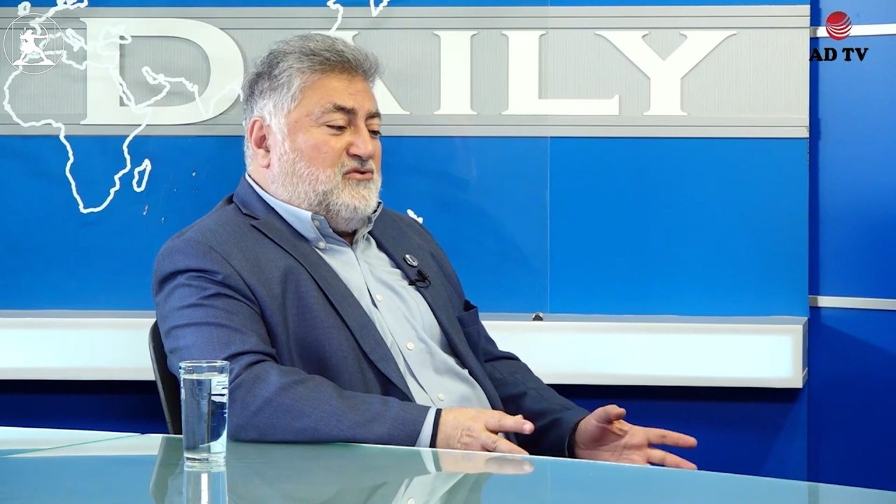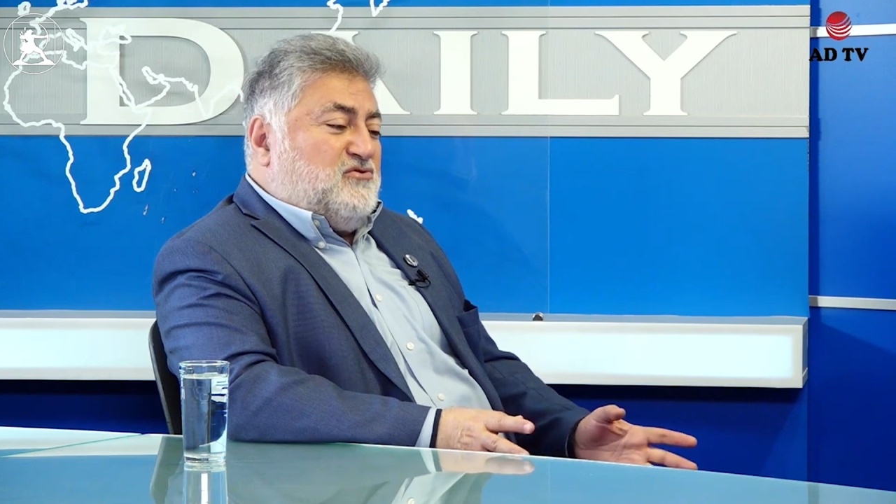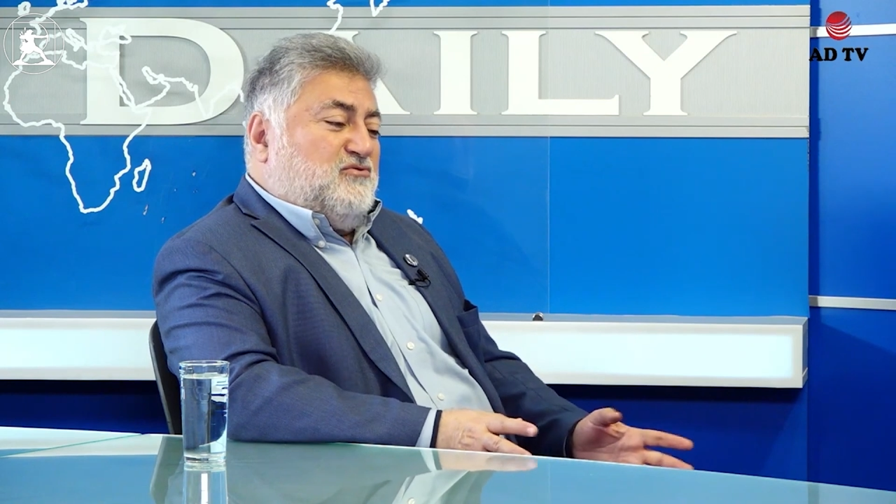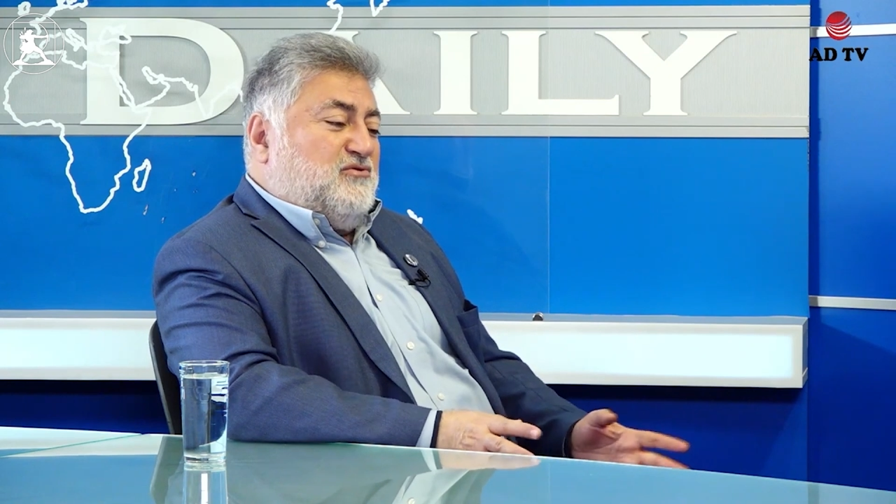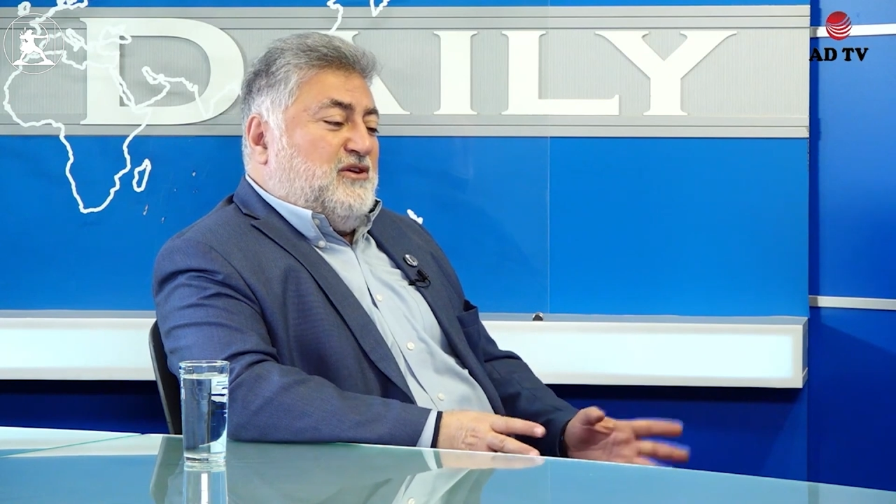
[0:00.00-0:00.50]
the
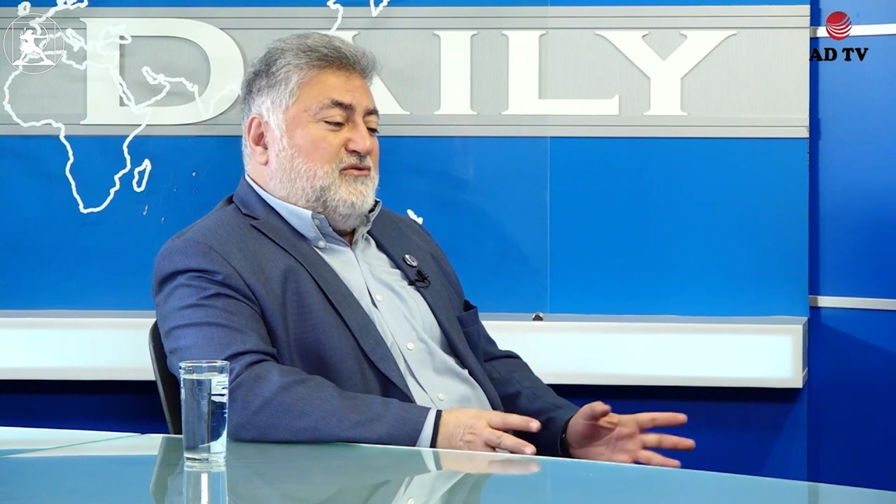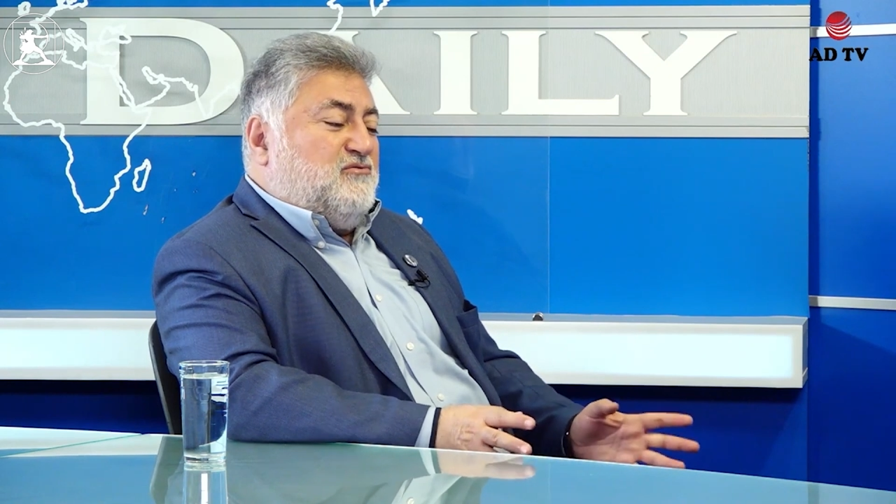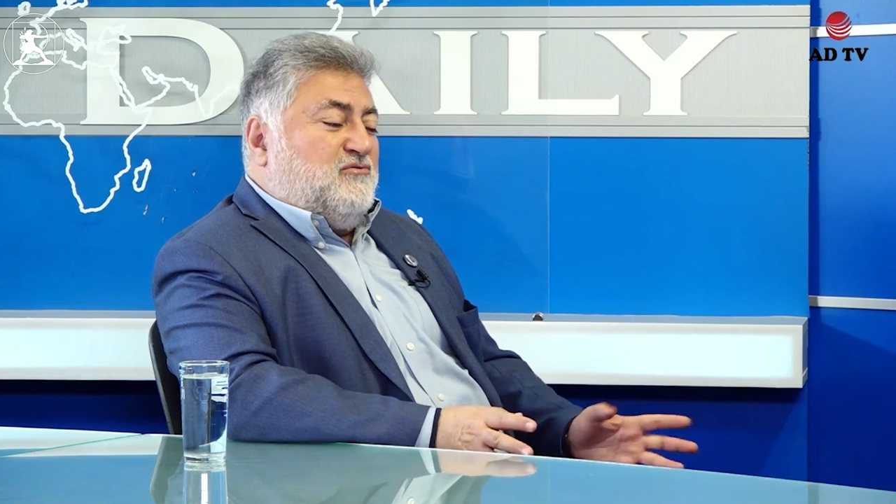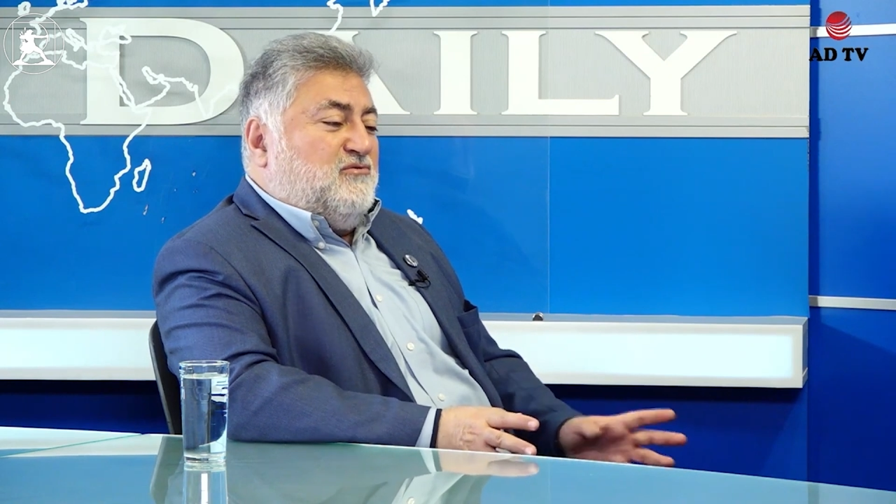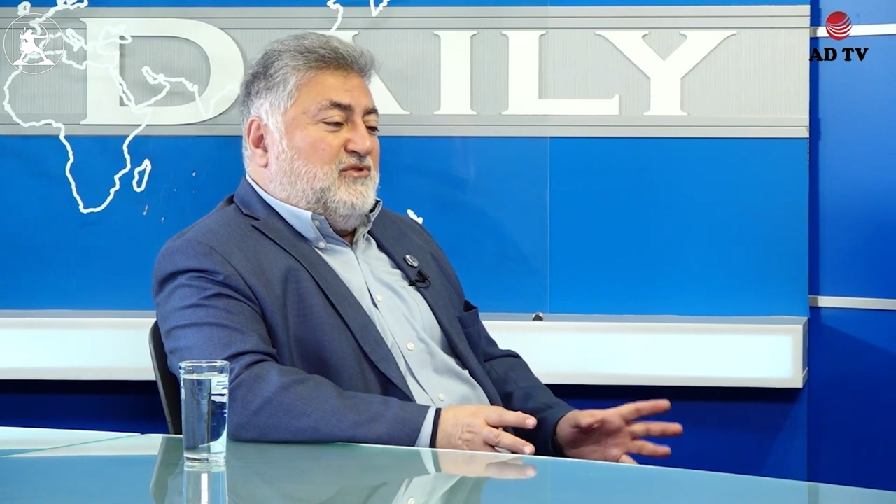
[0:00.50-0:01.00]
border
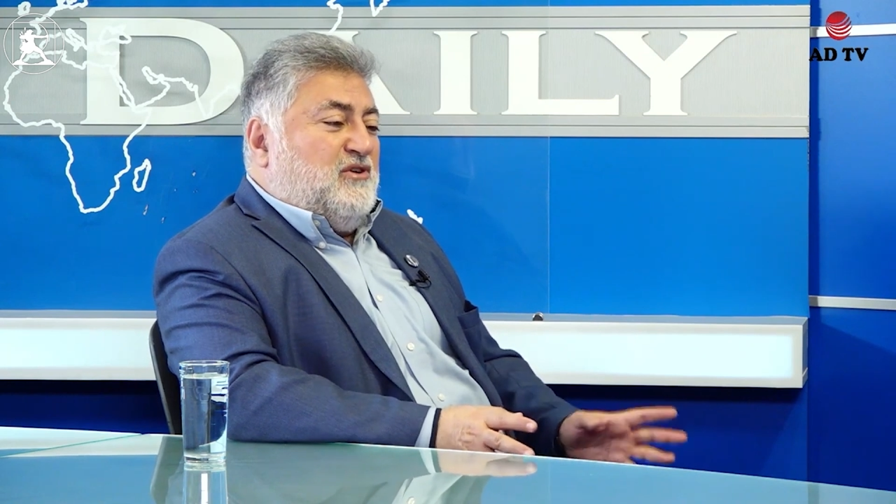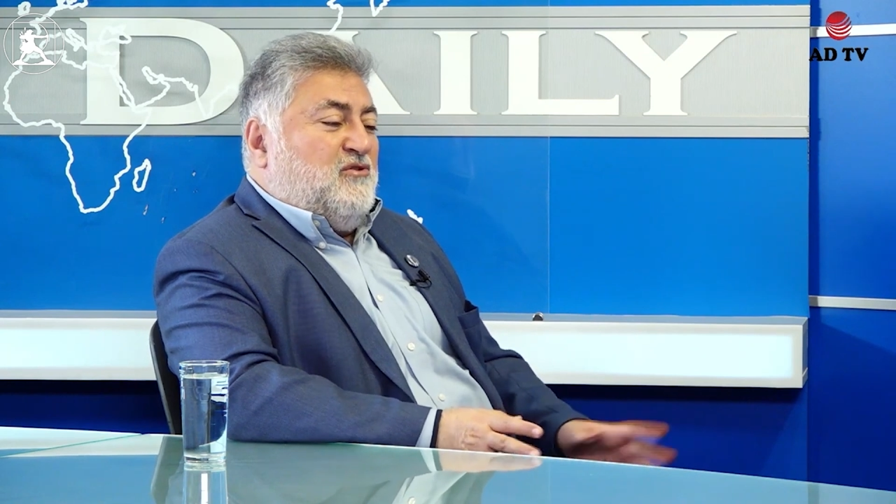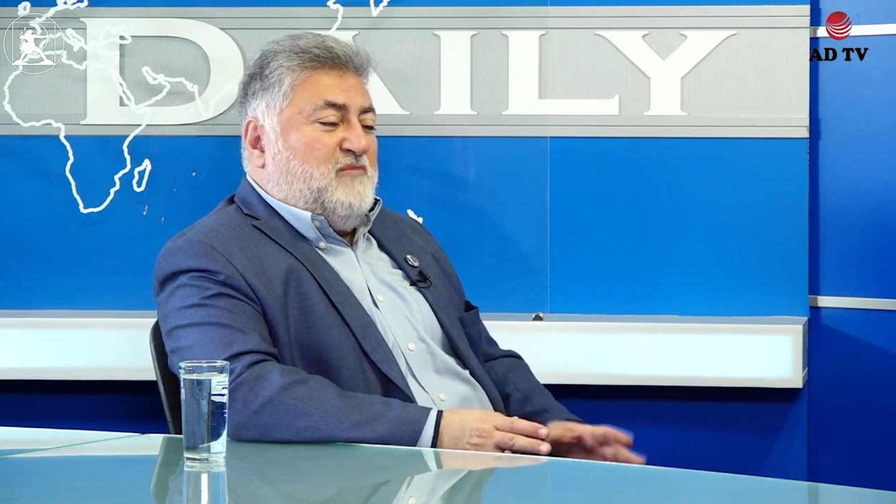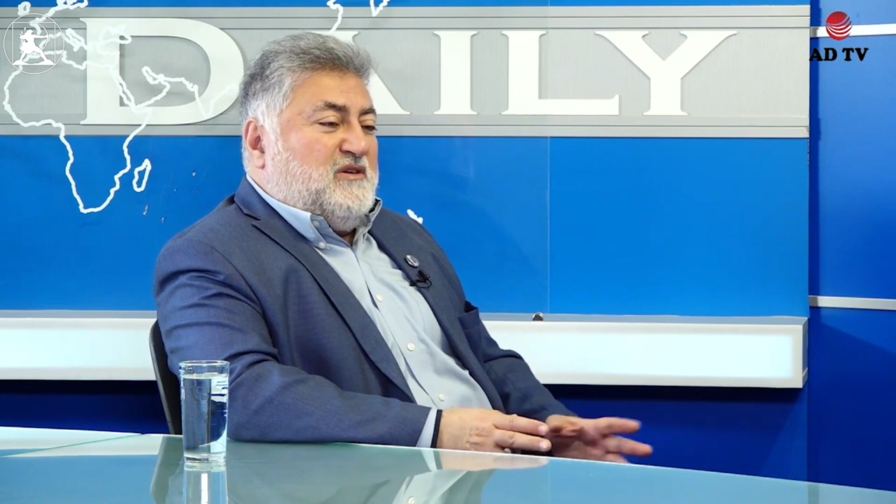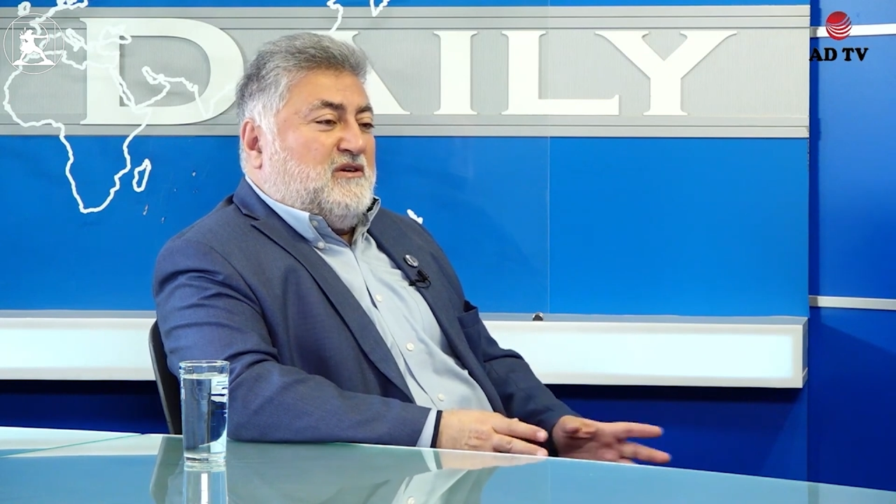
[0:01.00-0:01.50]
between Armenia
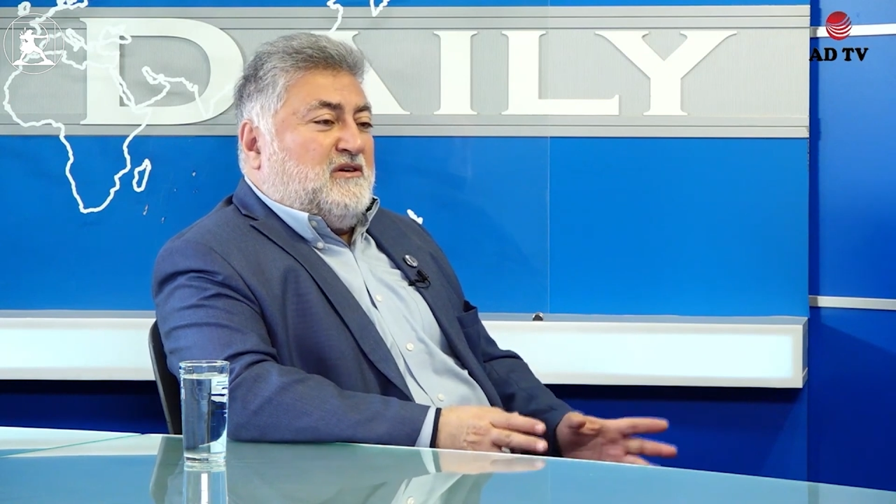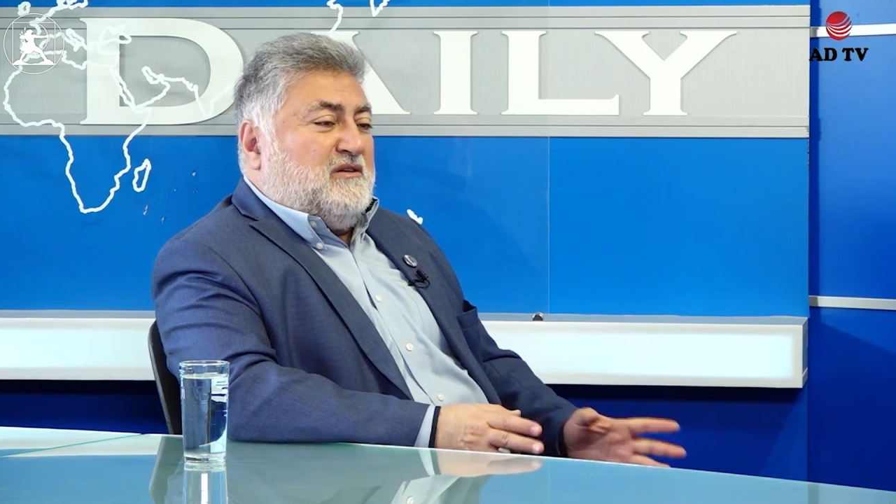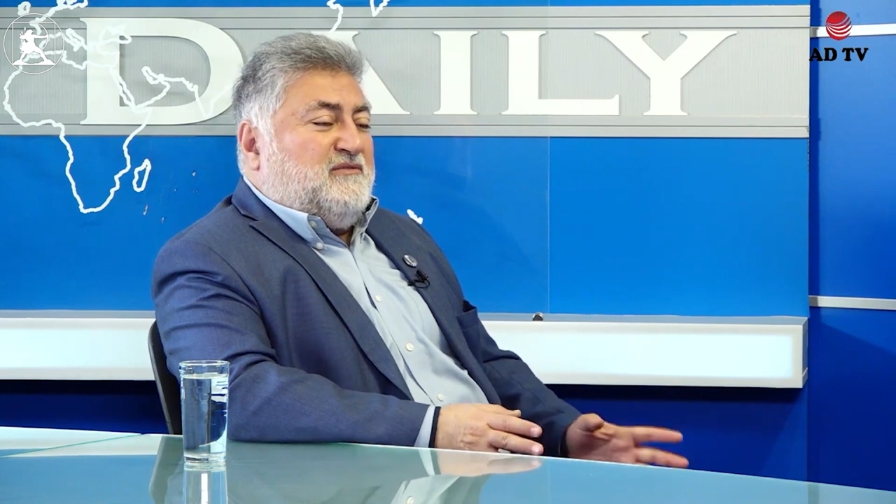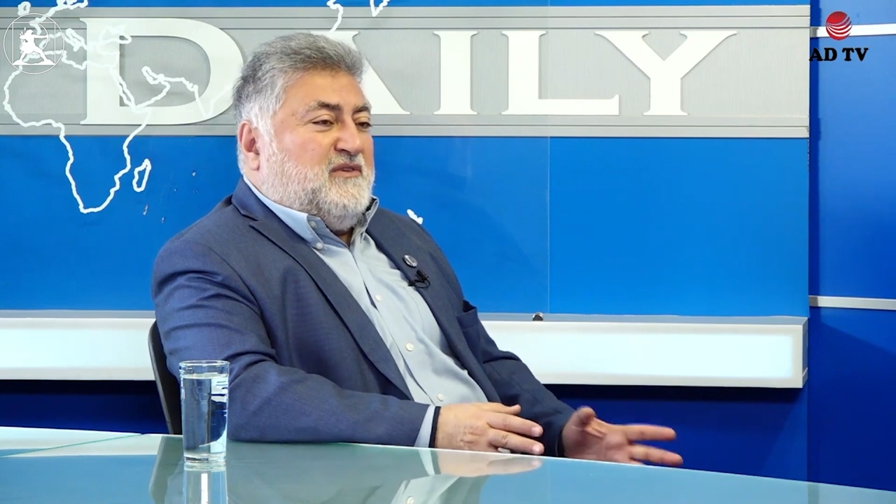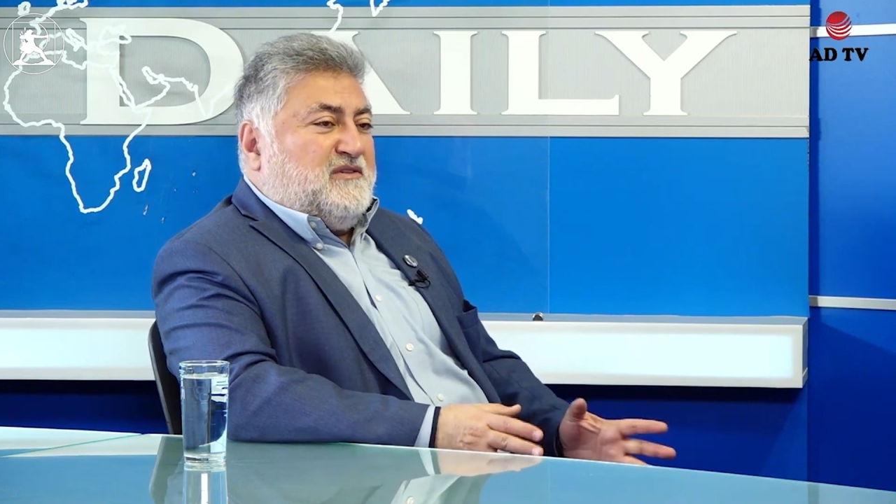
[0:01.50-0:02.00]
and
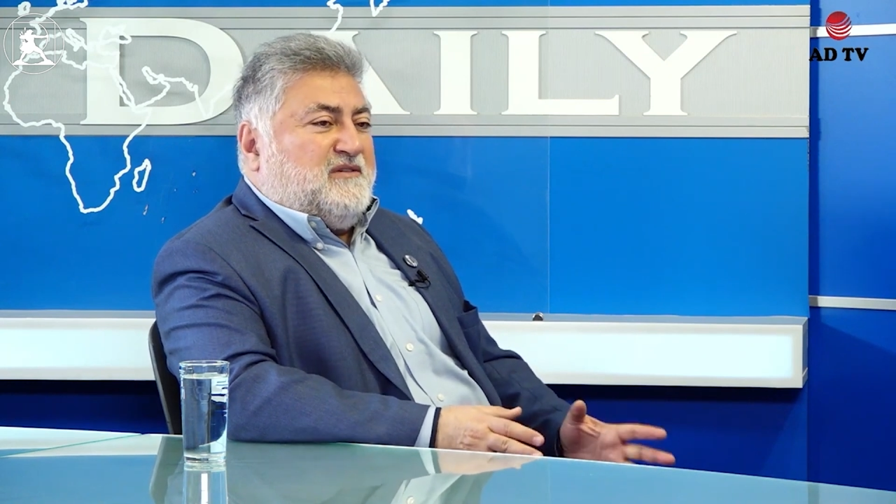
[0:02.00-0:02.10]
Iran,